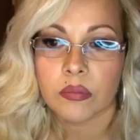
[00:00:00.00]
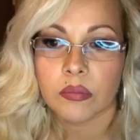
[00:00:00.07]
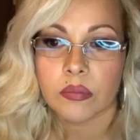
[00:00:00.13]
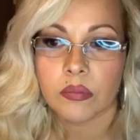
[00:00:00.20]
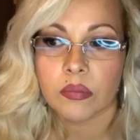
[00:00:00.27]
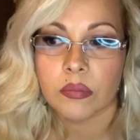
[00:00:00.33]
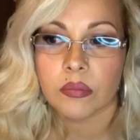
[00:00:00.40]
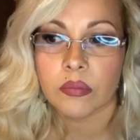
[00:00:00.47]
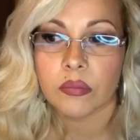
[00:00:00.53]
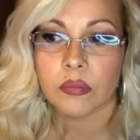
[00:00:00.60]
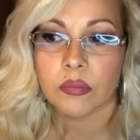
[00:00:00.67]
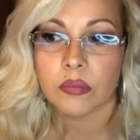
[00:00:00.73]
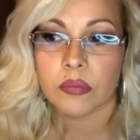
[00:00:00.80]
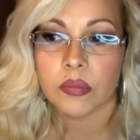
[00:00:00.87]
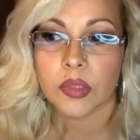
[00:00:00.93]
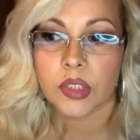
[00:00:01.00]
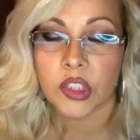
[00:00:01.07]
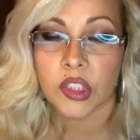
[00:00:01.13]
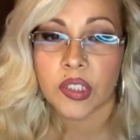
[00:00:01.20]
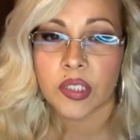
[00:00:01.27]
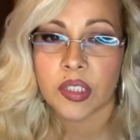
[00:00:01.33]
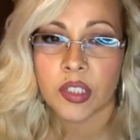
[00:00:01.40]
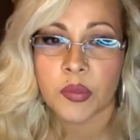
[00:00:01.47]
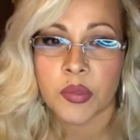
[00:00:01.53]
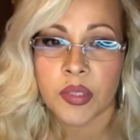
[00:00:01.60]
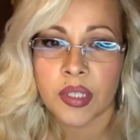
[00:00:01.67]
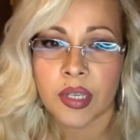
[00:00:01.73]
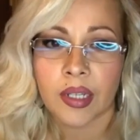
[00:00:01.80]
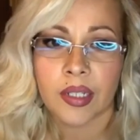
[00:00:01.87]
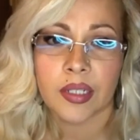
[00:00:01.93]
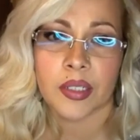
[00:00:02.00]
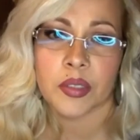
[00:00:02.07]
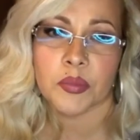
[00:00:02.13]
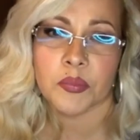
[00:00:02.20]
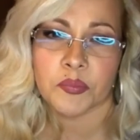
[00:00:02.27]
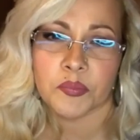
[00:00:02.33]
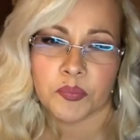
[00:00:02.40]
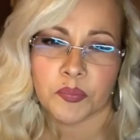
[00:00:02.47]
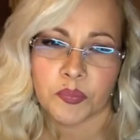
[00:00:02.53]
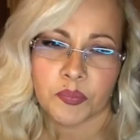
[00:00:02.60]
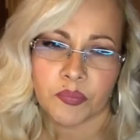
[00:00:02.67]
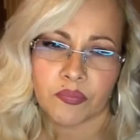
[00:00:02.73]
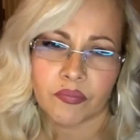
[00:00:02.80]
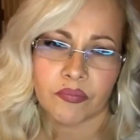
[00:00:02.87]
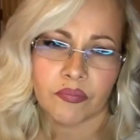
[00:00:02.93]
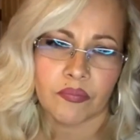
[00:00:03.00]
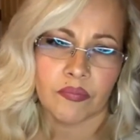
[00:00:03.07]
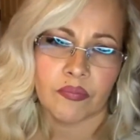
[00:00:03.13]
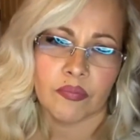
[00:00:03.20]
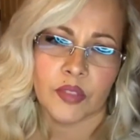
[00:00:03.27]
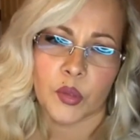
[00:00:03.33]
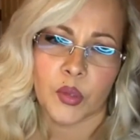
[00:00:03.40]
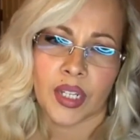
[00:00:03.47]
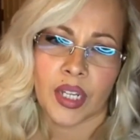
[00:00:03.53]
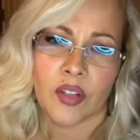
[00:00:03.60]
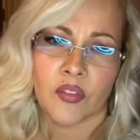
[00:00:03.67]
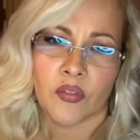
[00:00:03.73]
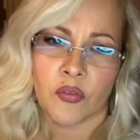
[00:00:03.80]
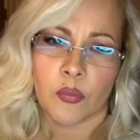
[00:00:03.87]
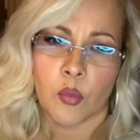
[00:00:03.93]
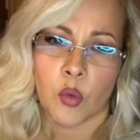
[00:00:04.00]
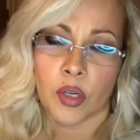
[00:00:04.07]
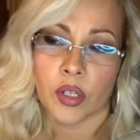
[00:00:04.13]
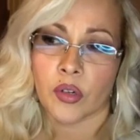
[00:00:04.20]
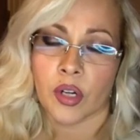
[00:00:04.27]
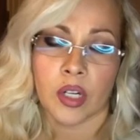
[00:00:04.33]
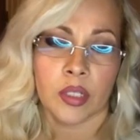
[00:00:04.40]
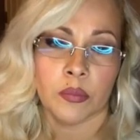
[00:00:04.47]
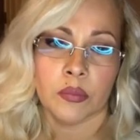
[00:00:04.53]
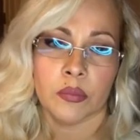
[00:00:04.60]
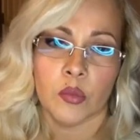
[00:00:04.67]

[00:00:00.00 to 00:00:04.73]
it just seems like we have more crime more than ever.